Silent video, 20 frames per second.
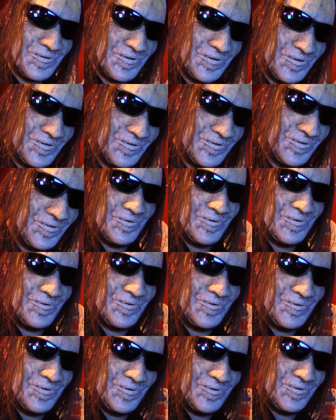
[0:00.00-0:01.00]
and
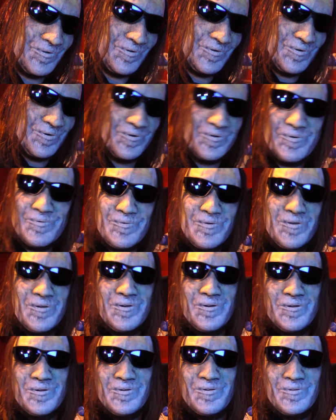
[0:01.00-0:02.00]
the northern
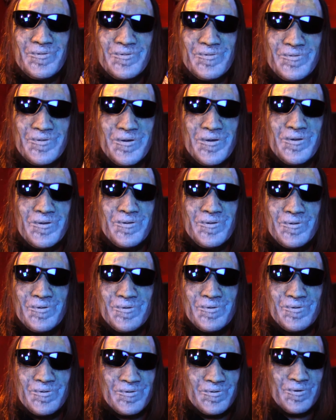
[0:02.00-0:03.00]
panhandle of
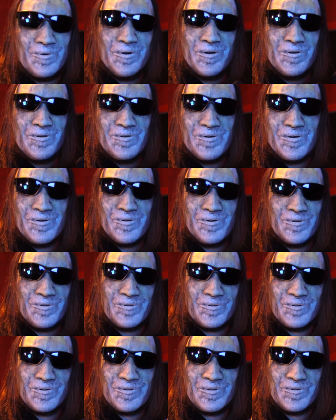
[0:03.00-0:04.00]
Idaho is quite narrow,
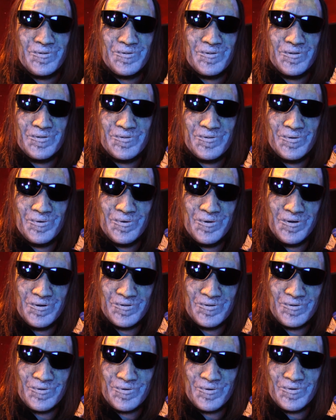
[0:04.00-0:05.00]
so it doesn't take too
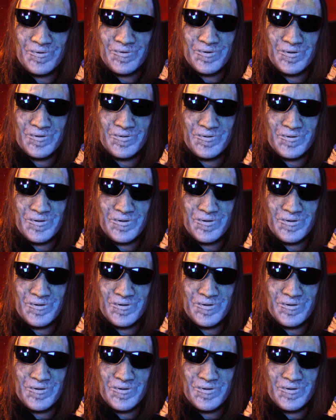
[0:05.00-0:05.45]
long to traverse